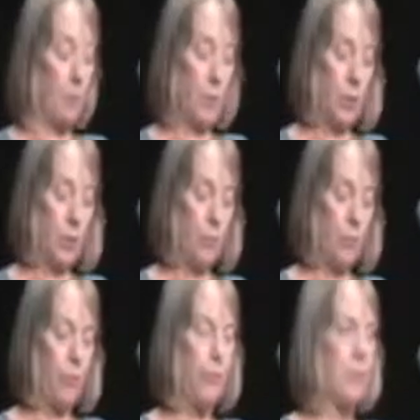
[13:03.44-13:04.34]
in
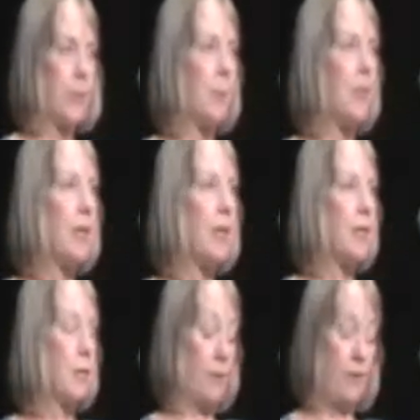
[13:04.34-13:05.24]
waterproofs
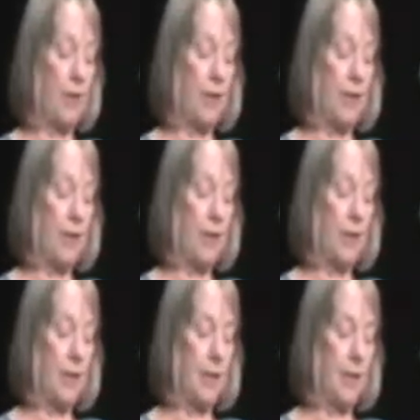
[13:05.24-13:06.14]
appears on the far
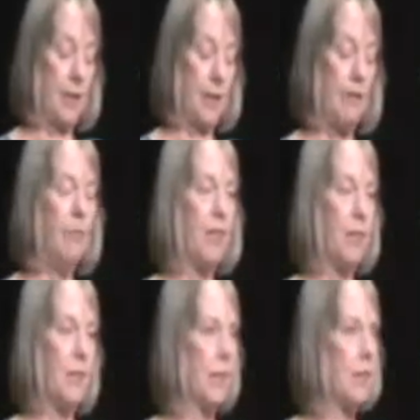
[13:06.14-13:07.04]
side,
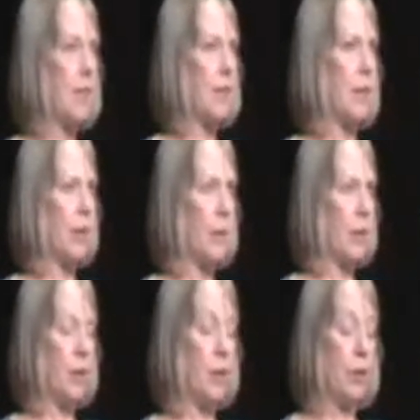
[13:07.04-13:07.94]
fixing his line
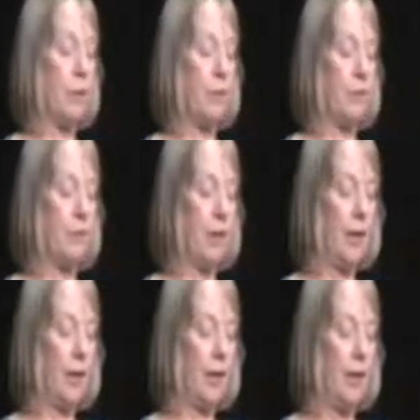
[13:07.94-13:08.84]
with a lurid
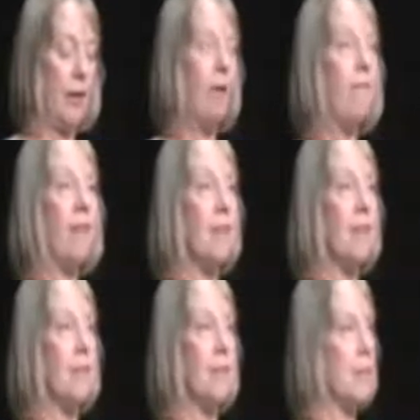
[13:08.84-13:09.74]
fly,
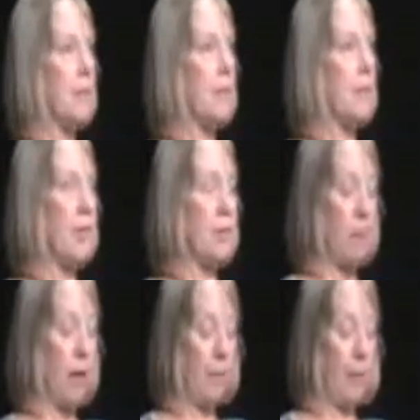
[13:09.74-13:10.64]
fancy as a sweet
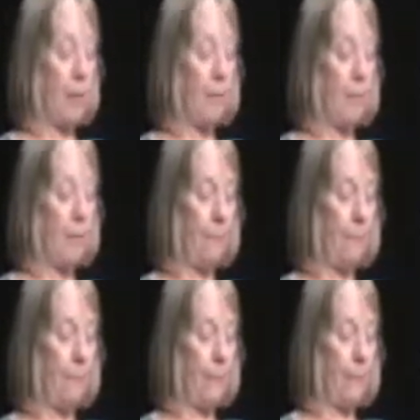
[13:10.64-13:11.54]
wrapper.
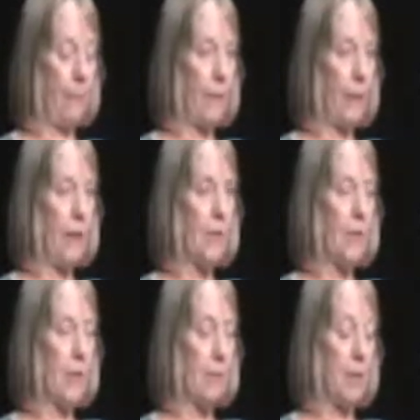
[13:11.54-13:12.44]
I
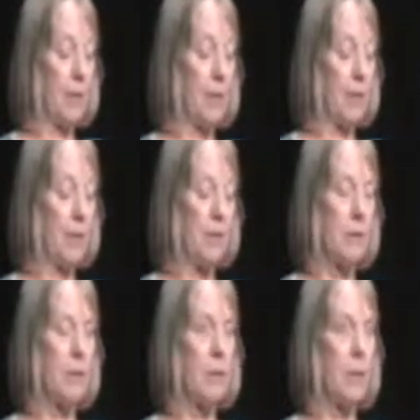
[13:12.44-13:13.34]
stay my
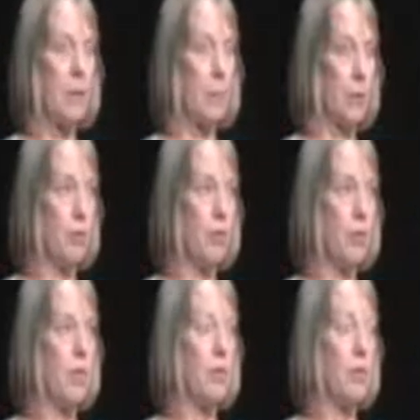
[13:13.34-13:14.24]
distance,
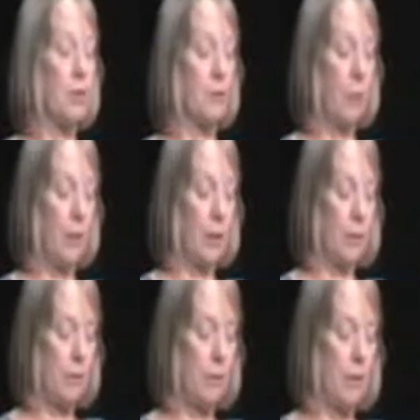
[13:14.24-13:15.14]
rooted under the
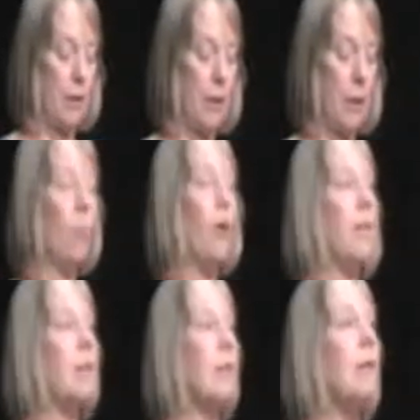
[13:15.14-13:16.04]
willows,
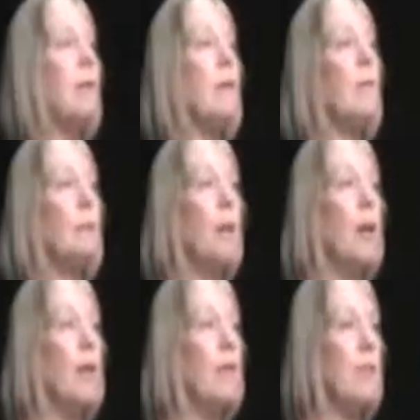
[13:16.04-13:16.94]
waiting for
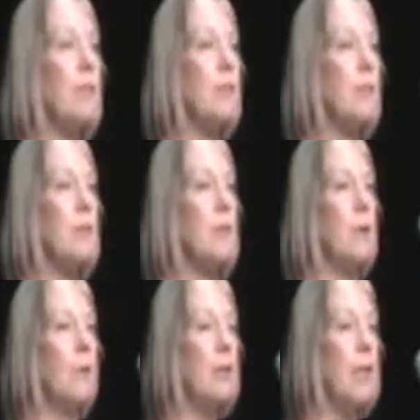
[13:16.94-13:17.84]
more evidence
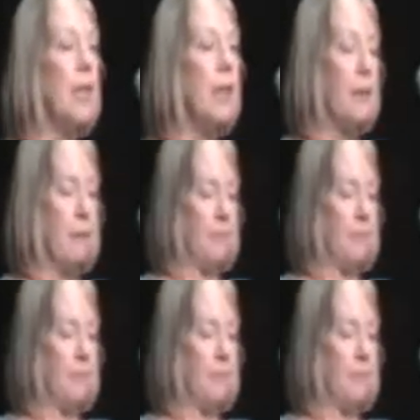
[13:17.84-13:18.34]
of day.